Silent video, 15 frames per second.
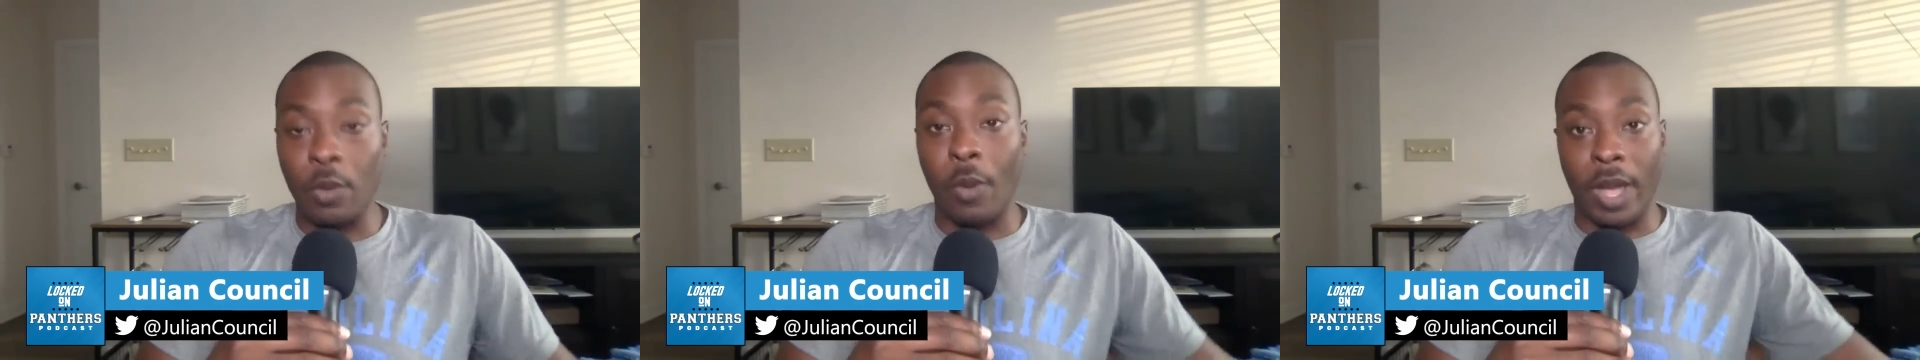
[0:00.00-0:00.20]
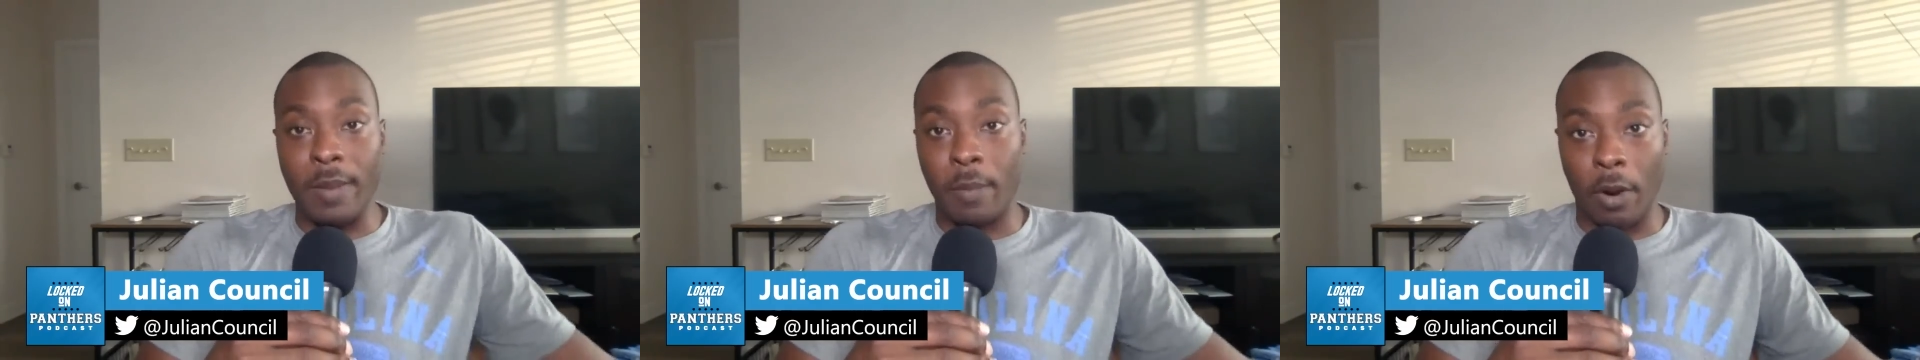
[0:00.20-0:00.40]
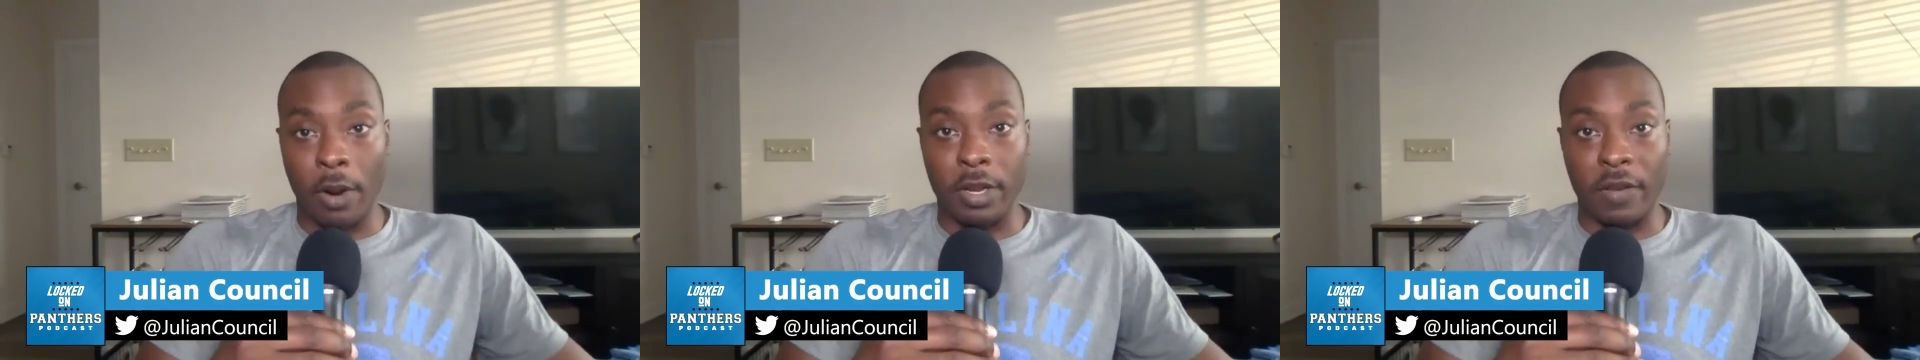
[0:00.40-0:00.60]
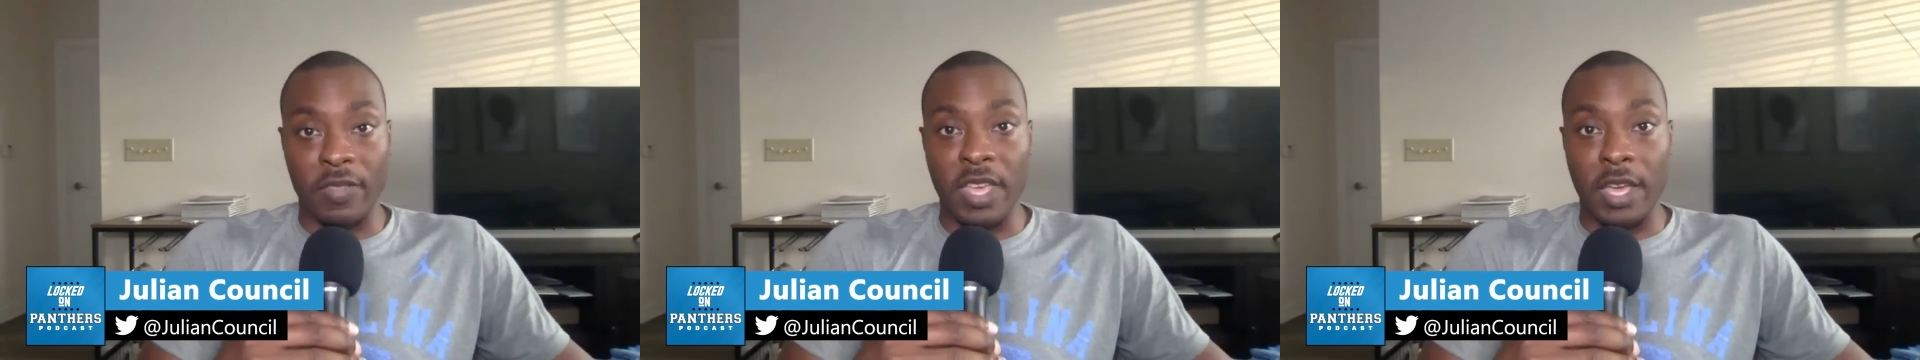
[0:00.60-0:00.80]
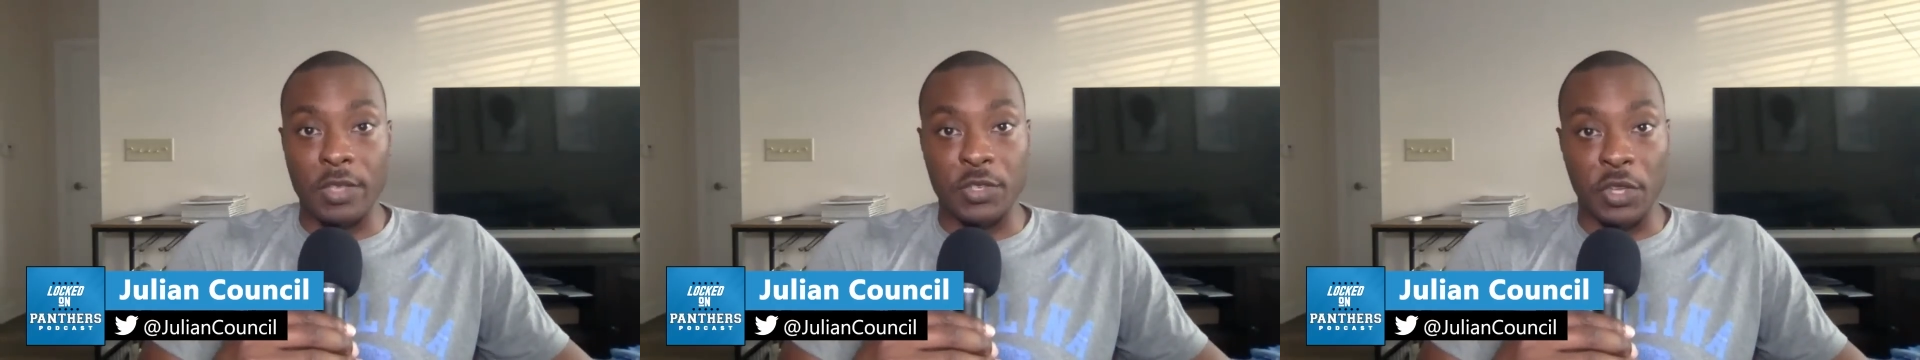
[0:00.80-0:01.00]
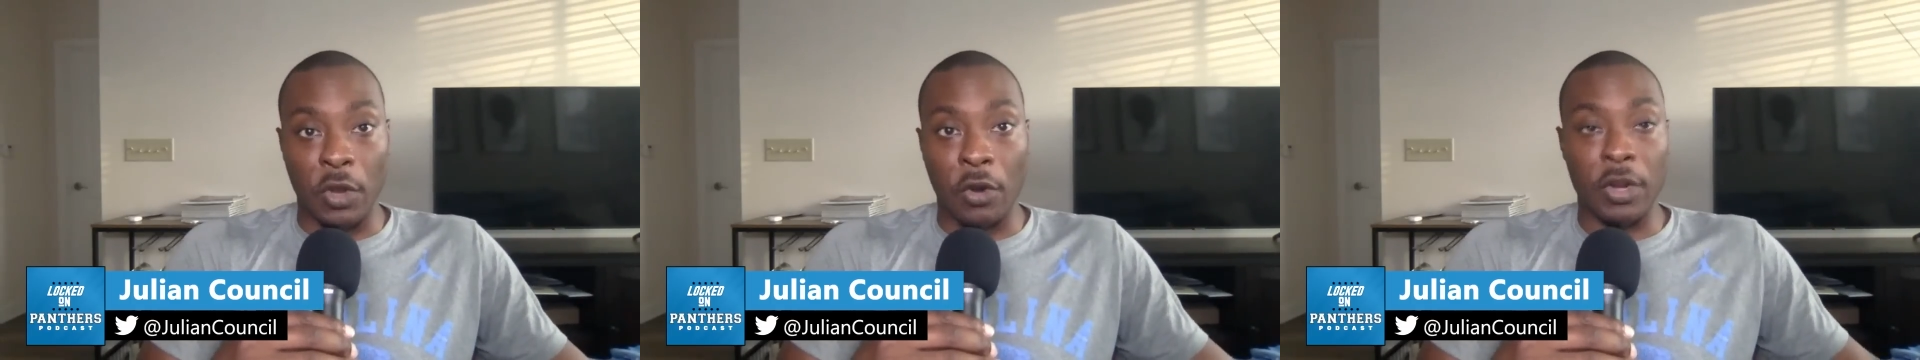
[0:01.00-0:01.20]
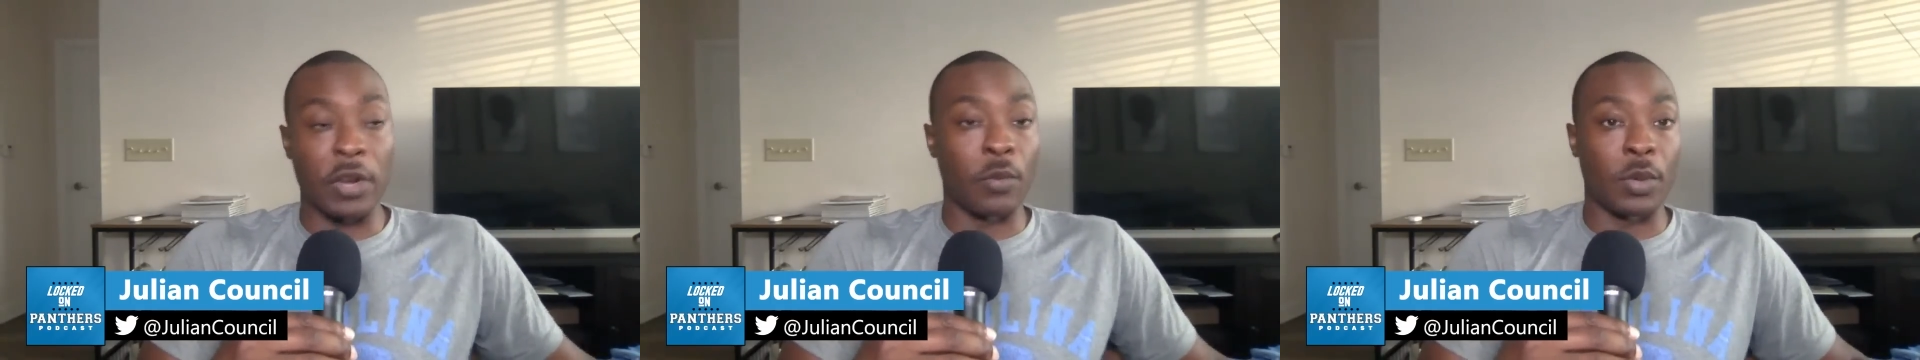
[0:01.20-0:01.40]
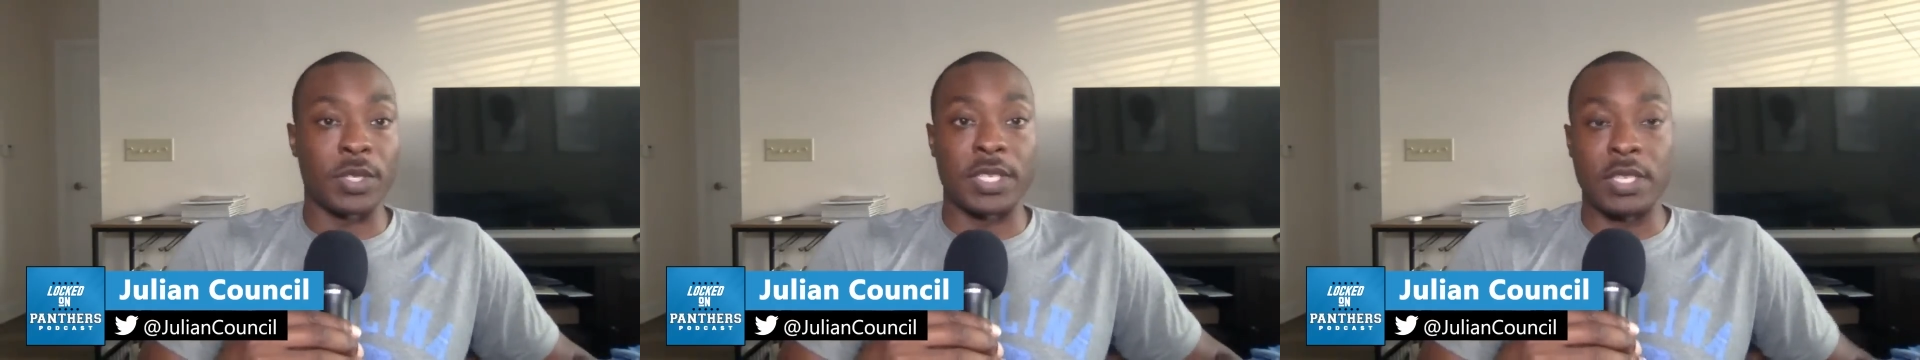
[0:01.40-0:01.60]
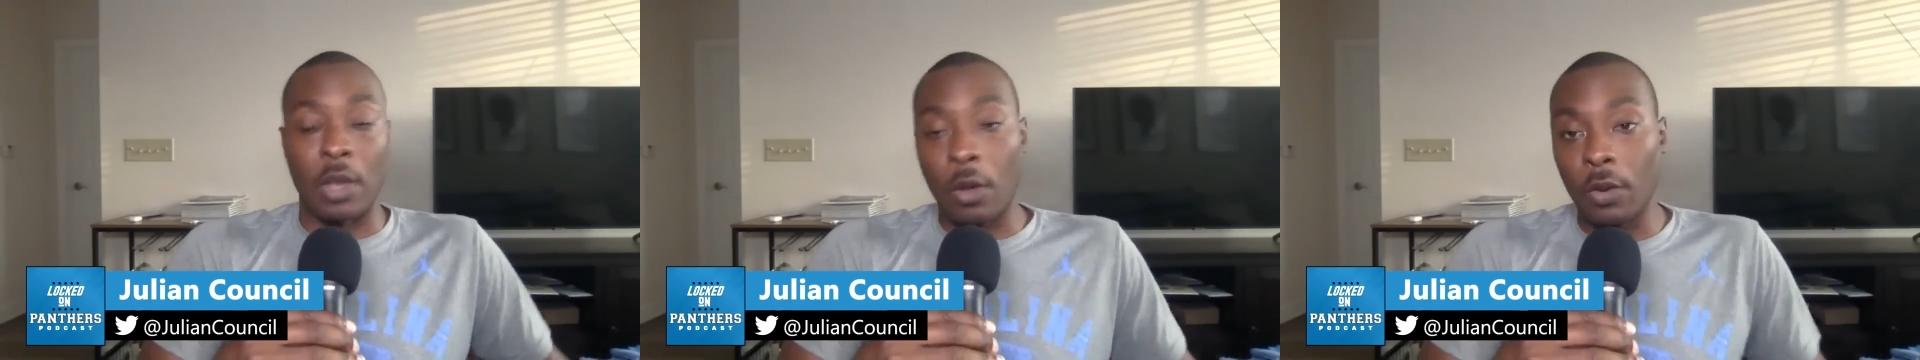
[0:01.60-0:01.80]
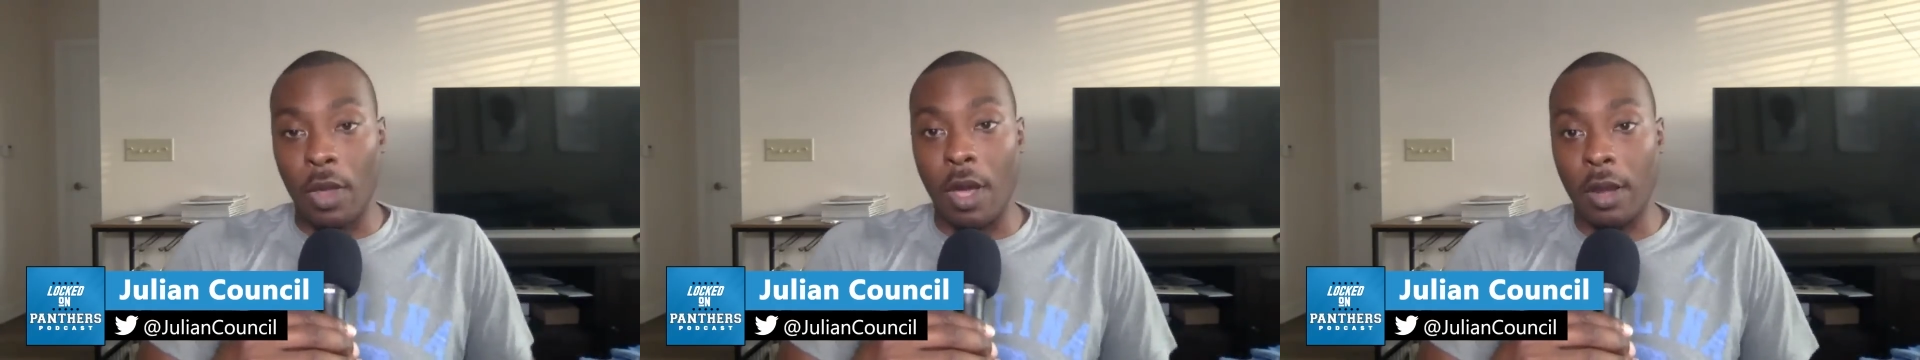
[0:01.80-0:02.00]
white mark of the end zone and was no
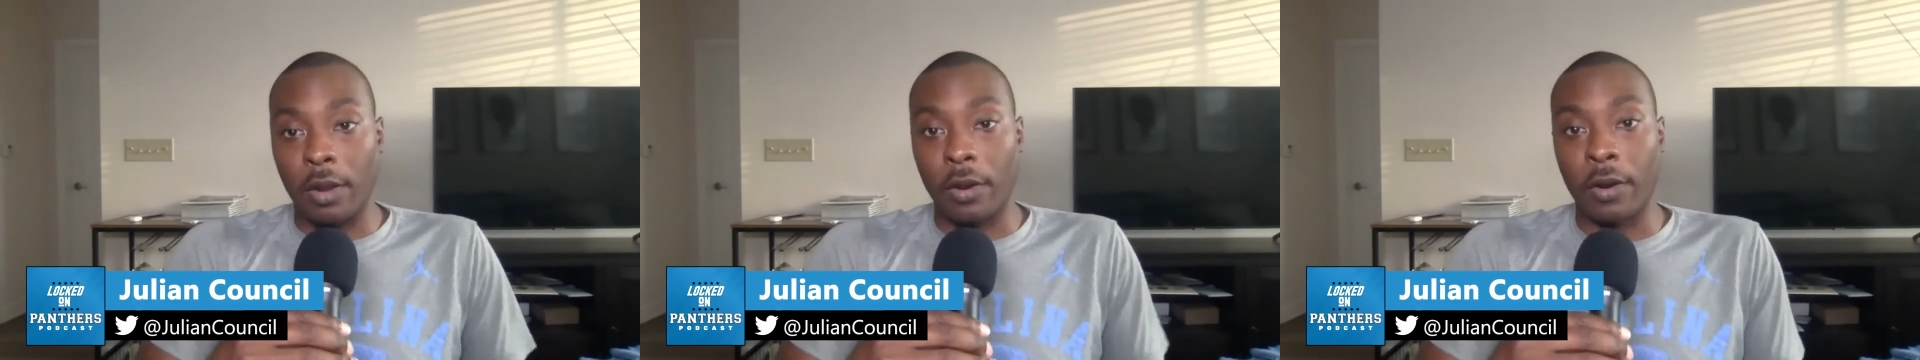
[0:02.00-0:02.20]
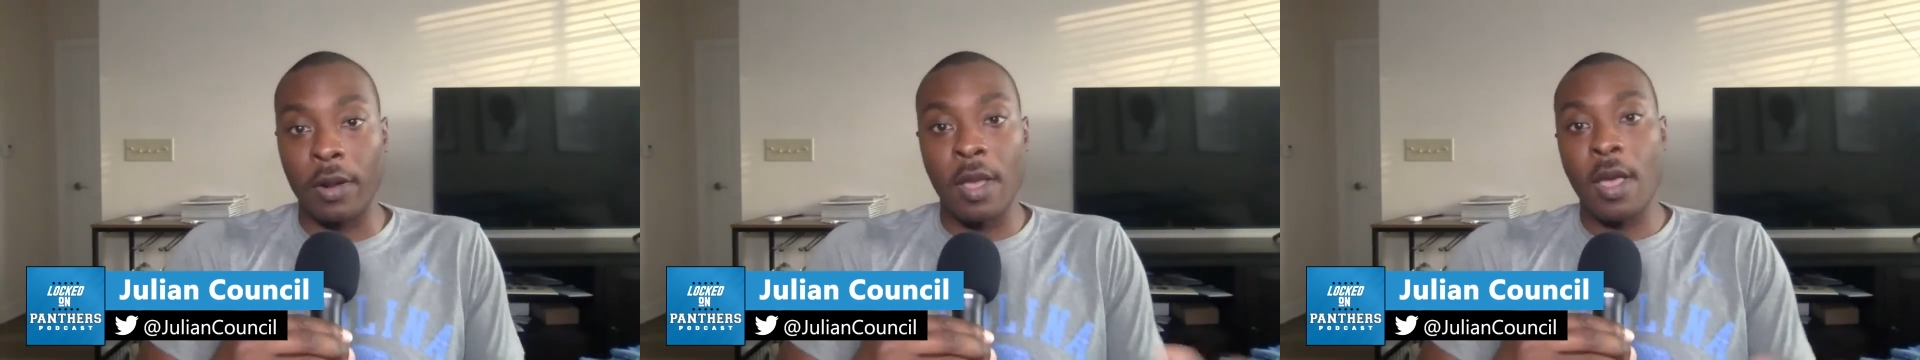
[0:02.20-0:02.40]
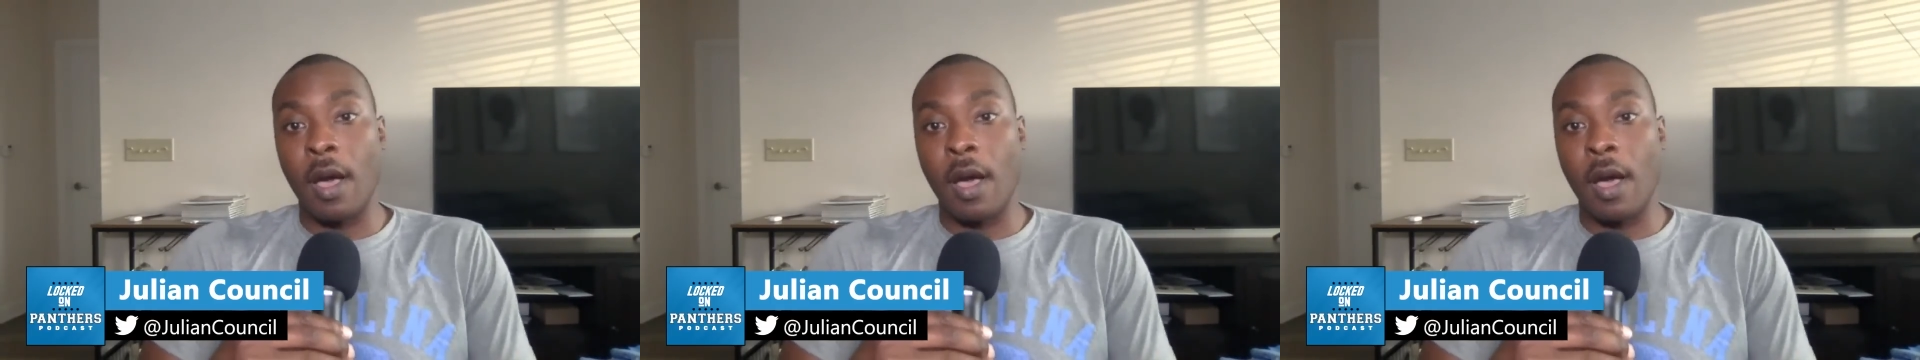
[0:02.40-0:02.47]
longer